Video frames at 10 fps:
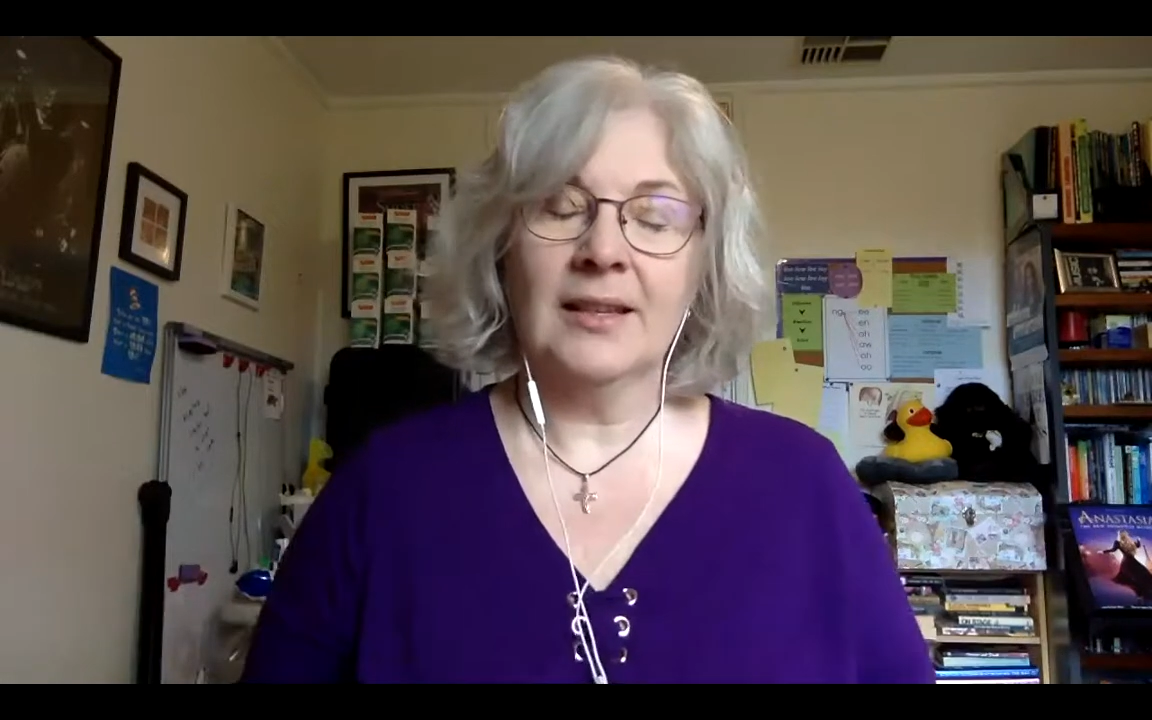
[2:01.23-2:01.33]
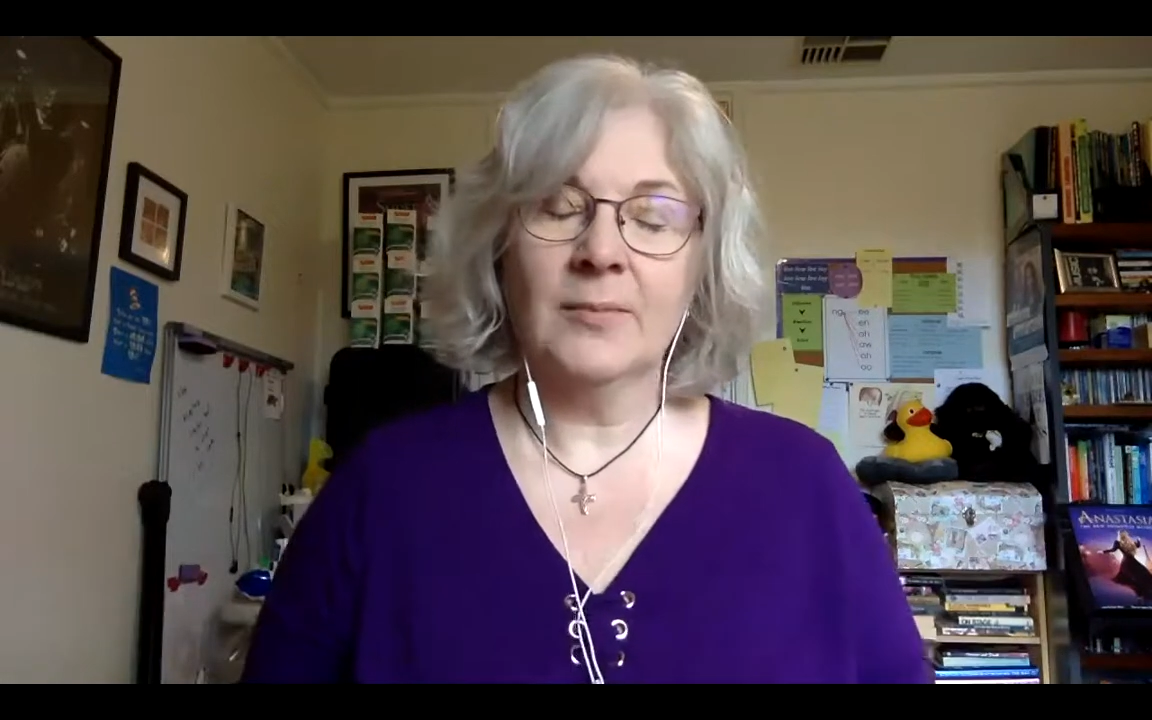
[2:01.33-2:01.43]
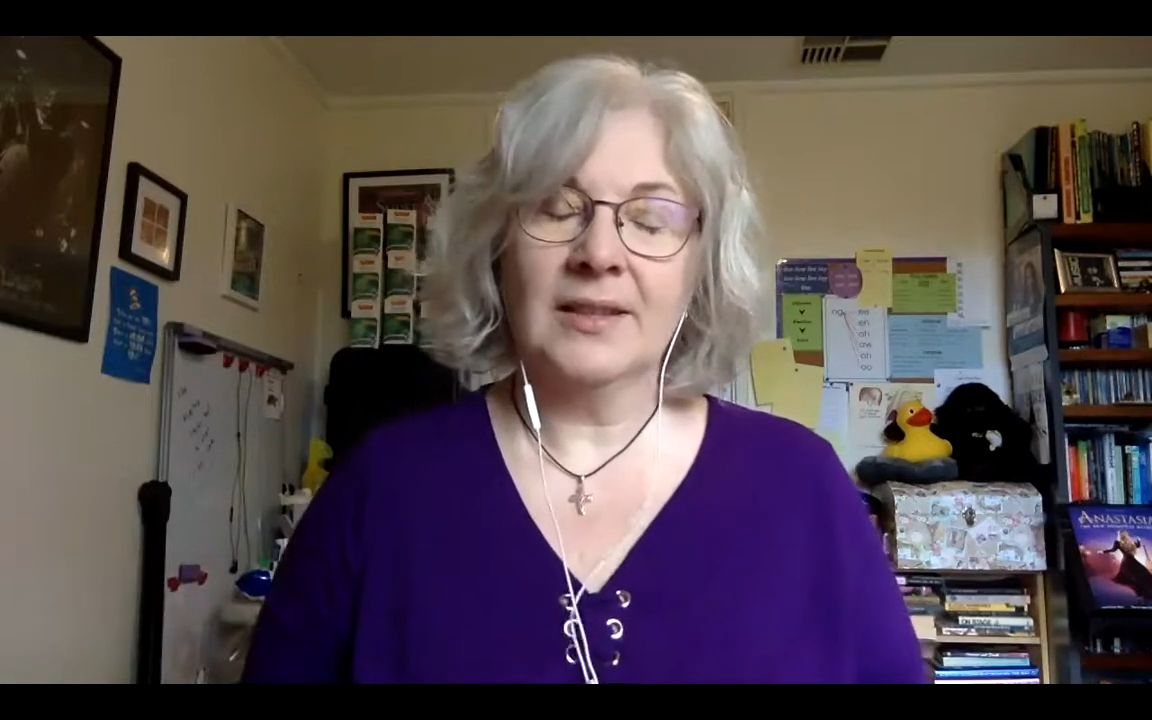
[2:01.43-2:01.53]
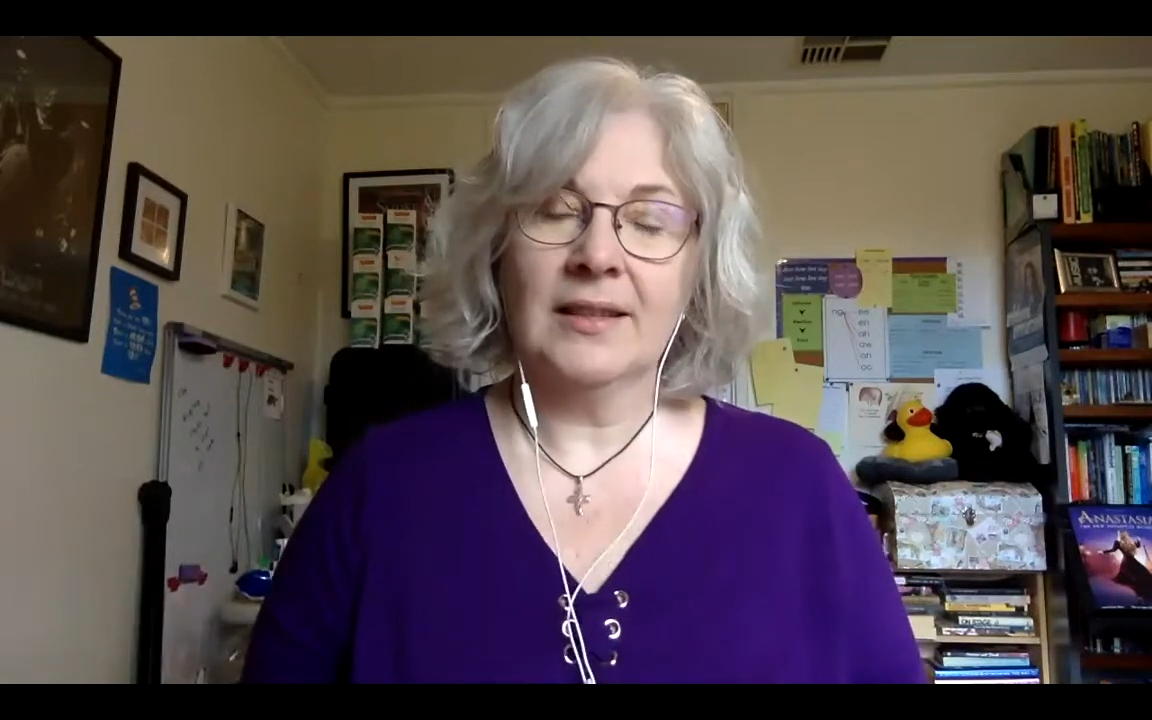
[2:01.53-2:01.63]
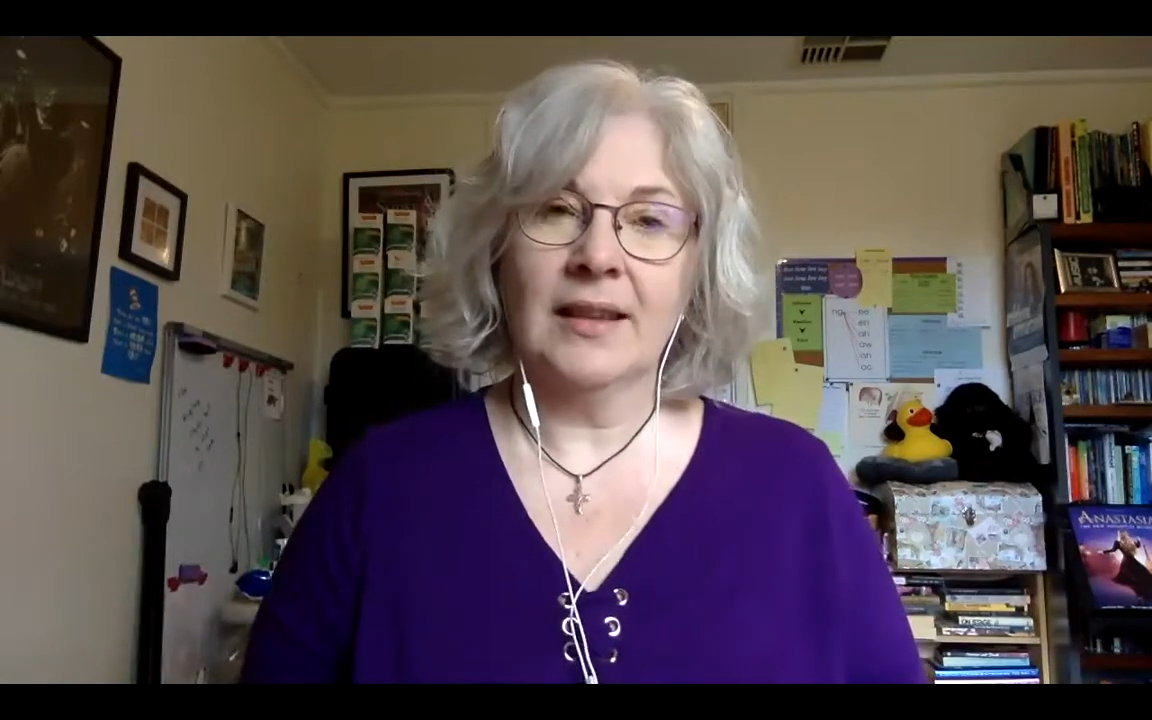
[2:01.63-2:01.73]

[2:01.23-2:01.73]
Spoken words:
tips